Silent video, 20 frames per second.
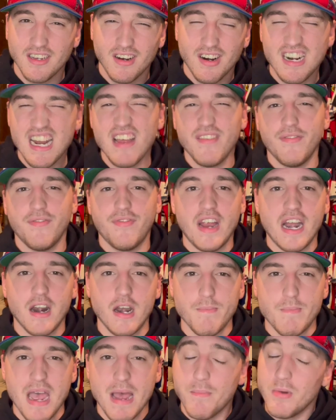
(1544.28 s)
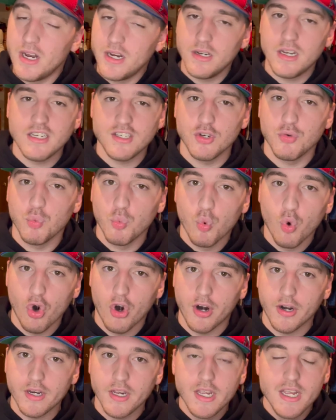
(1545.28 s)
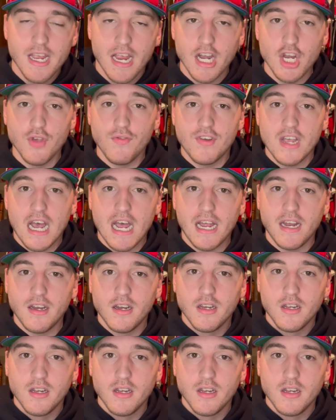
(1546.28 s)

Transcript: not very bad, but it doesn't work. And you've got